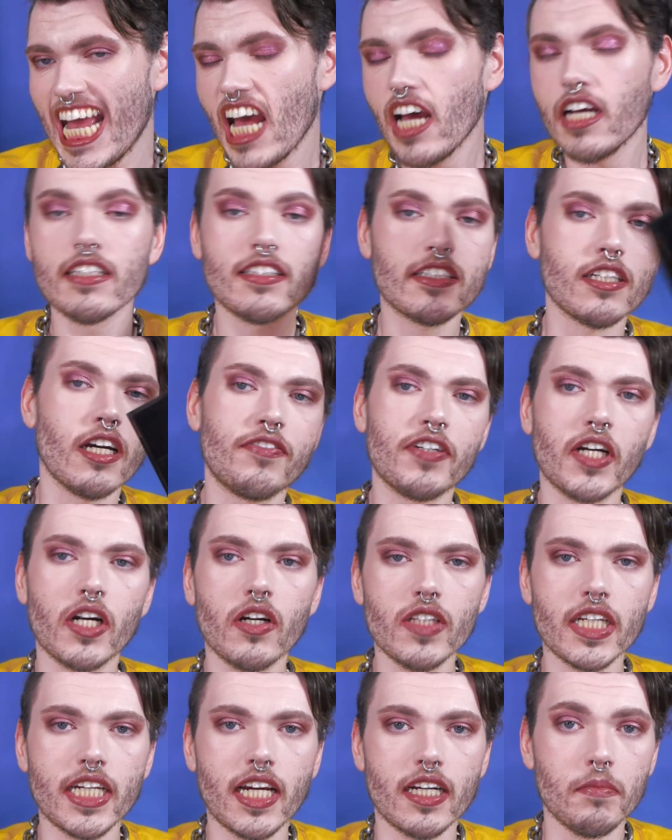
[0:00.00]
So if you're
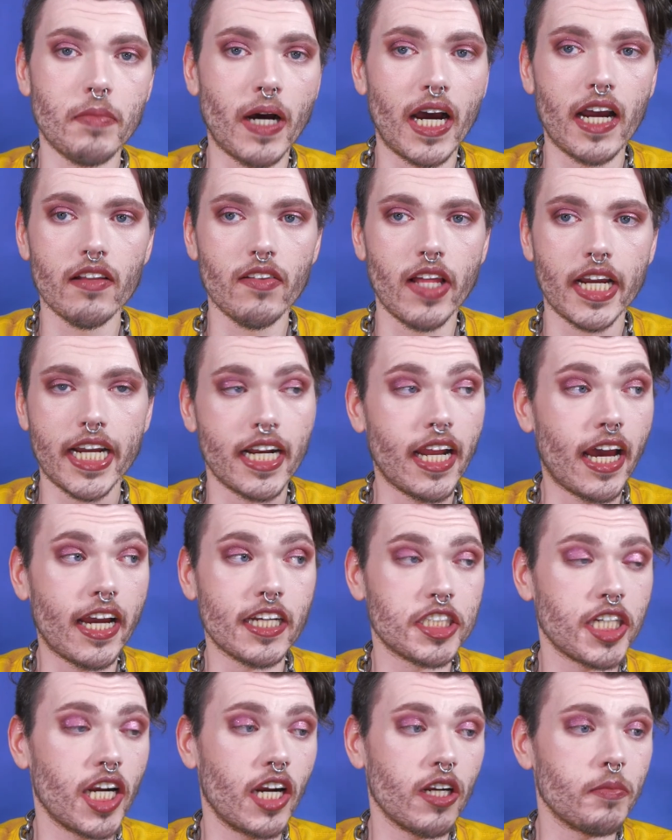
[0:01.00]
only gonna buy like an
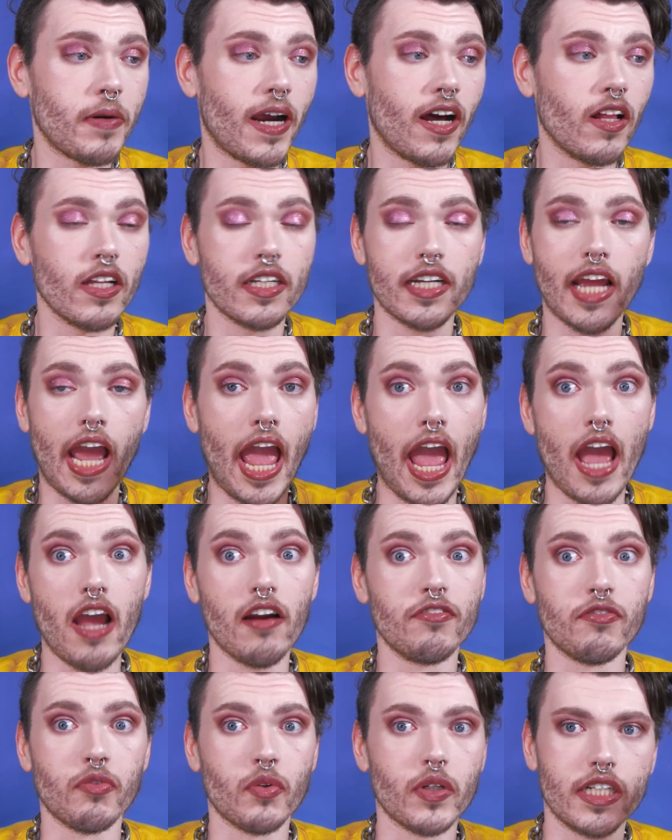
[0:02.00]
eyeshadow palette
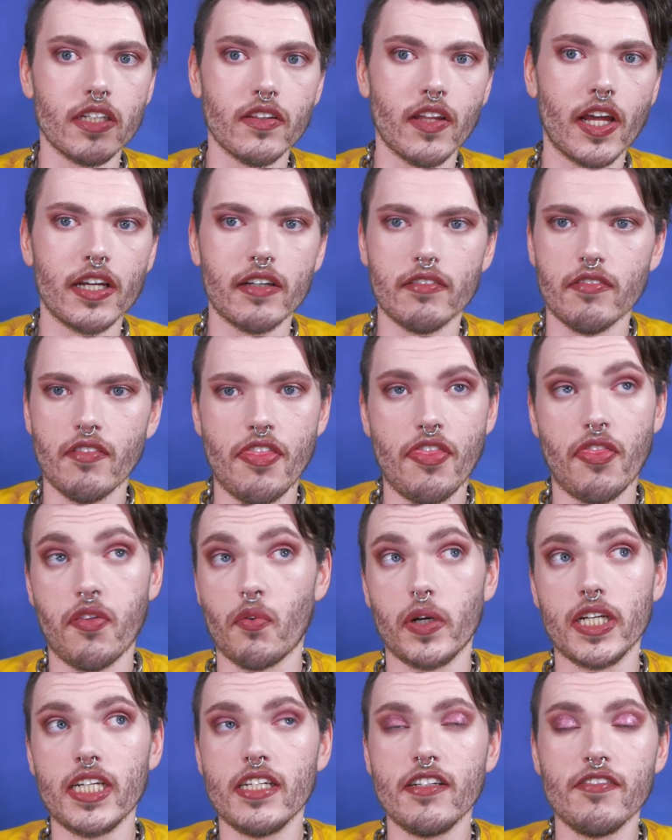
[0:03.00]
every like
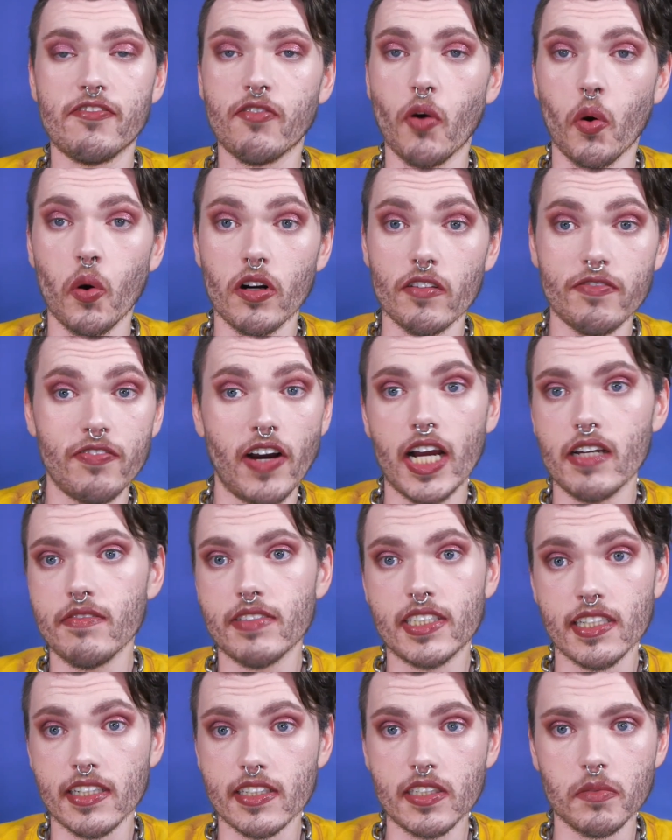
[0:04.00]
3, 4, 5,
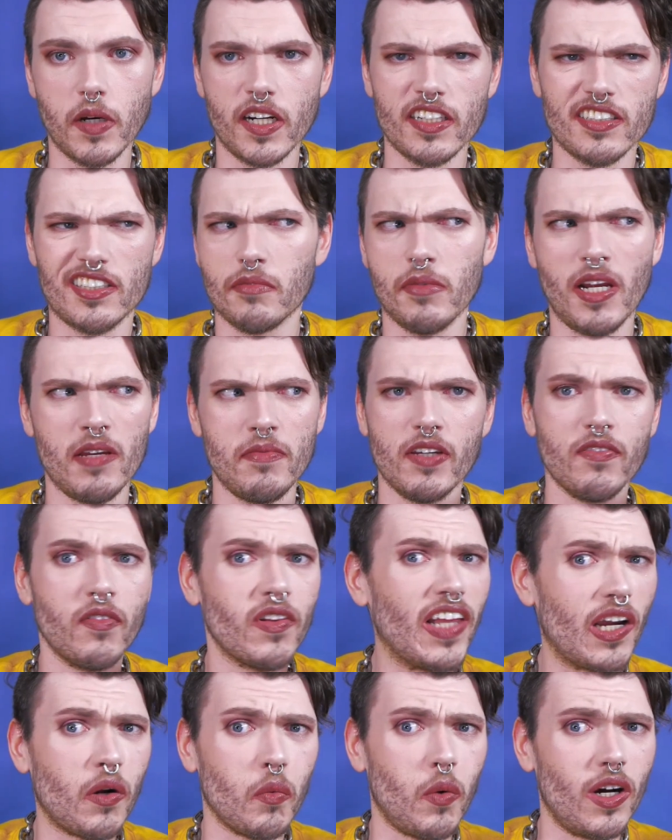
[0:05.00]
6 months, or maybe even
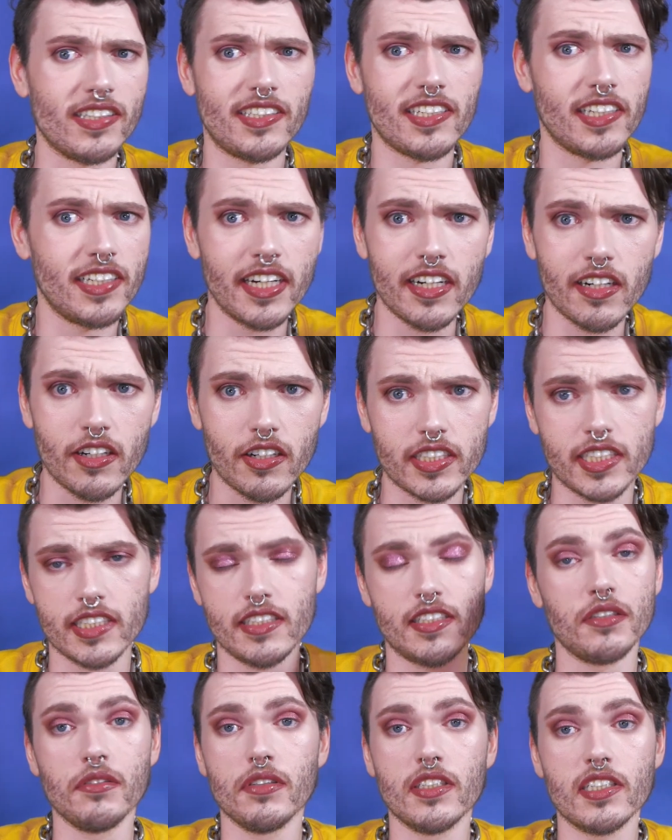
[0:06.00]
like once a year
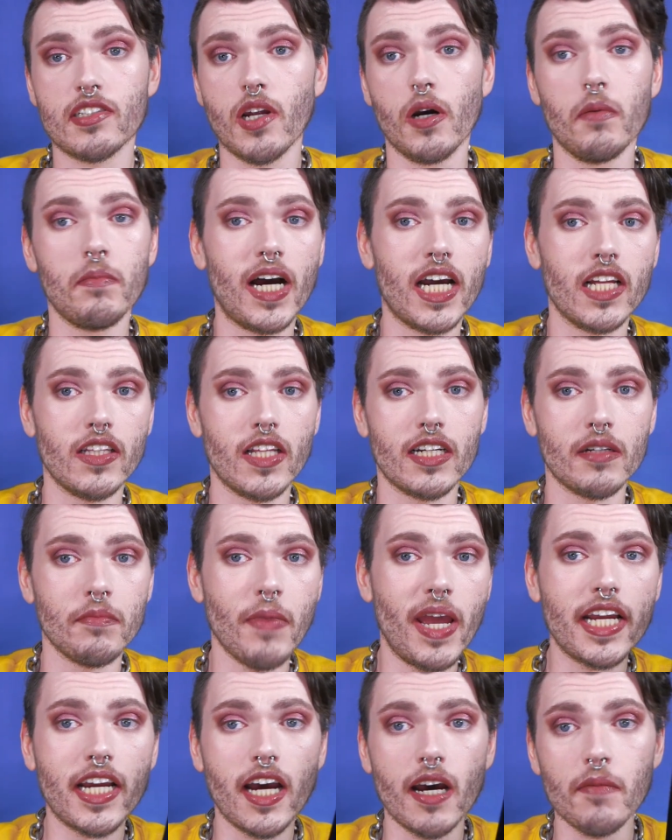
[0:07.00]
because you just don't buy a lot of
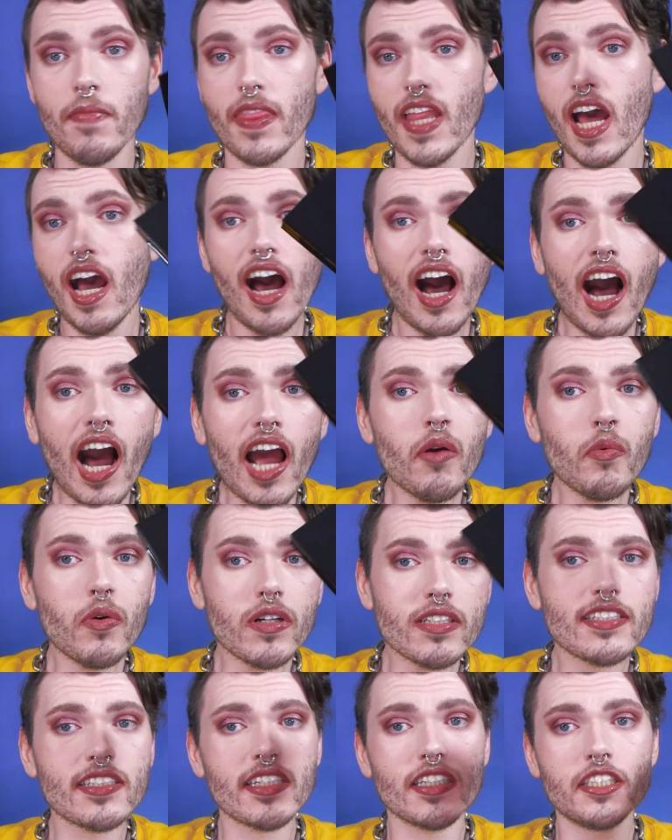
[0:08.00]
makeup, I
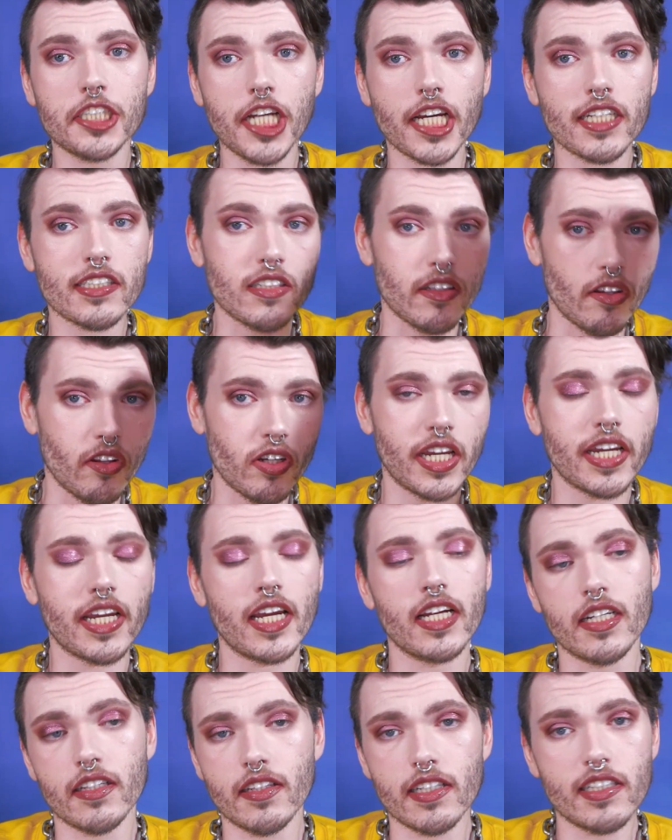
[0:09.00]
would suggest looking
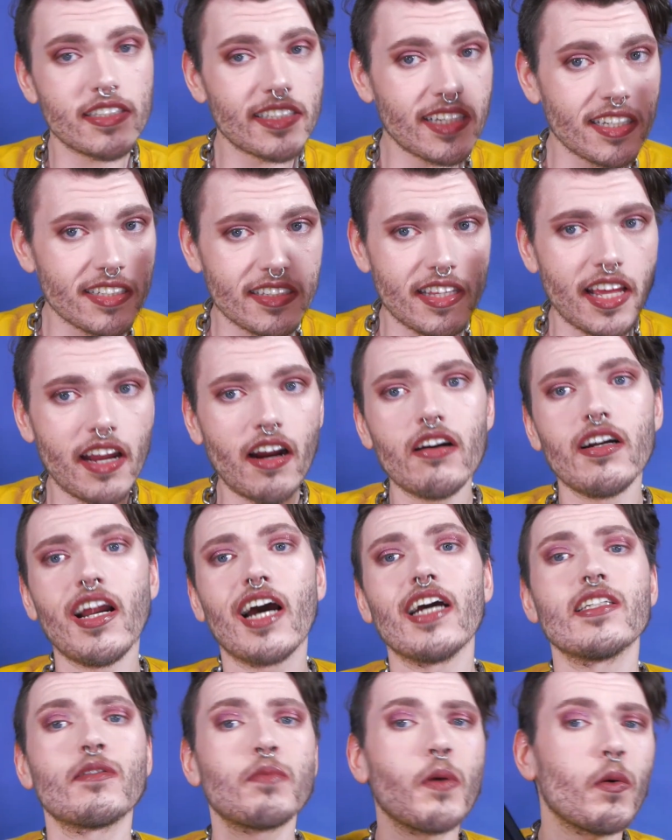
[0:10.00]
into these because they are
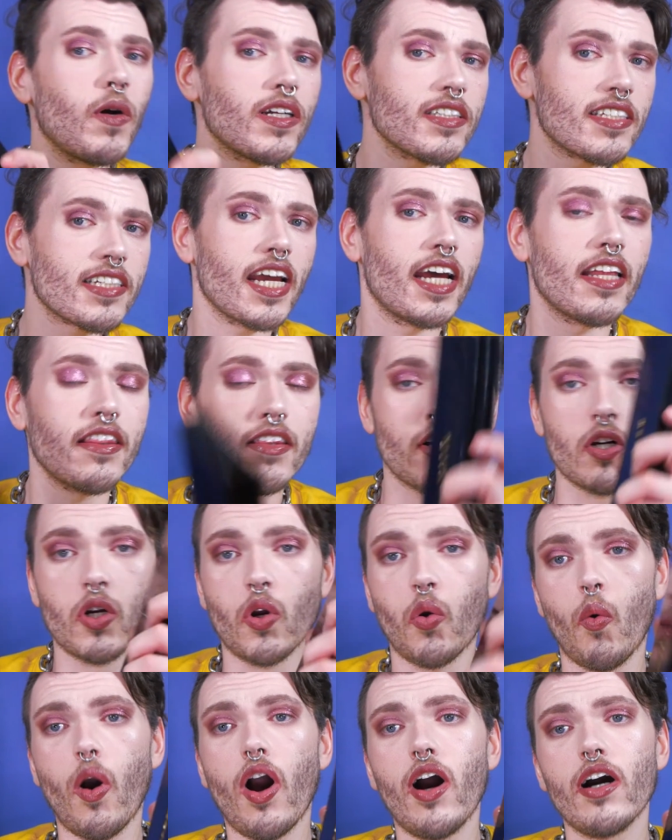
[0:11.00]
nice, but once again, they're
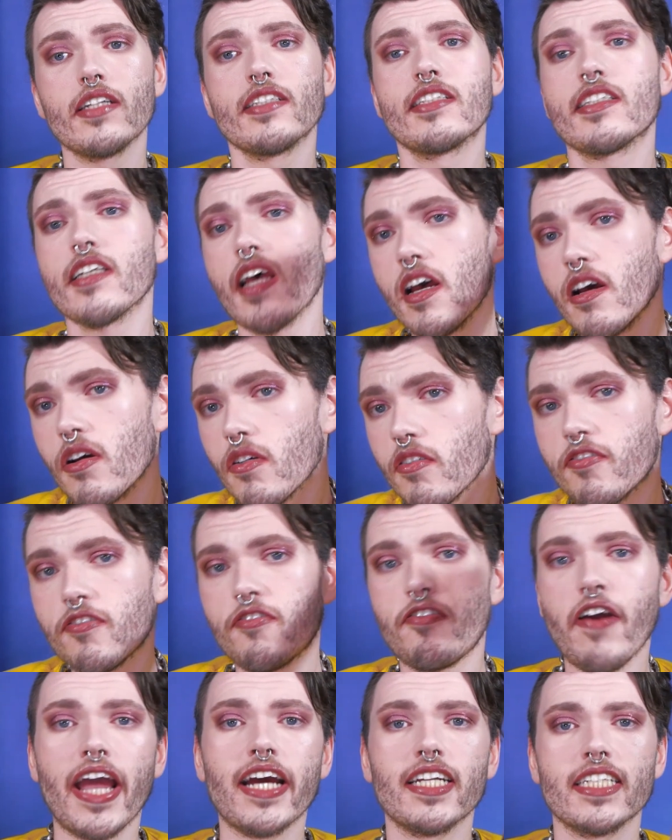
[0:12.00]
quads,
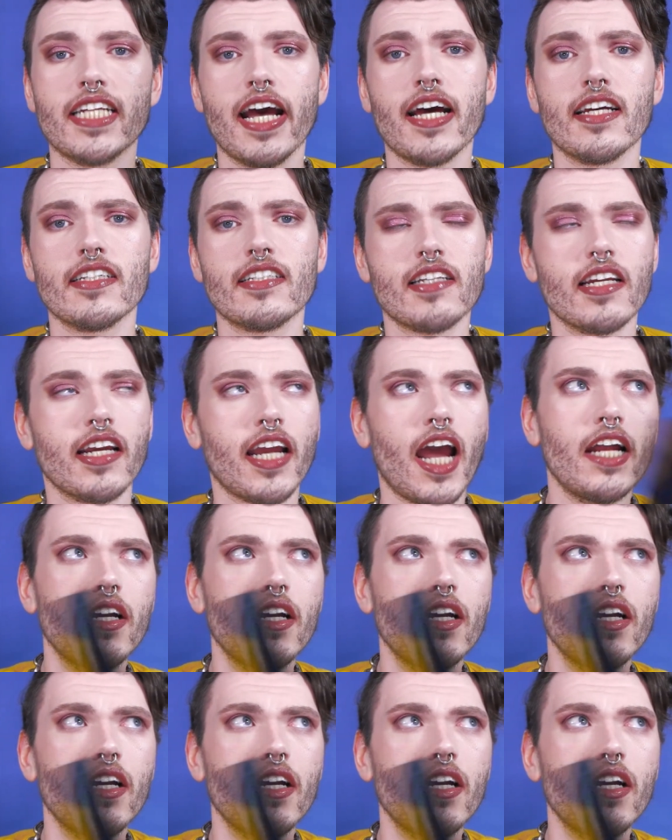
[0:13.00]
fantastic.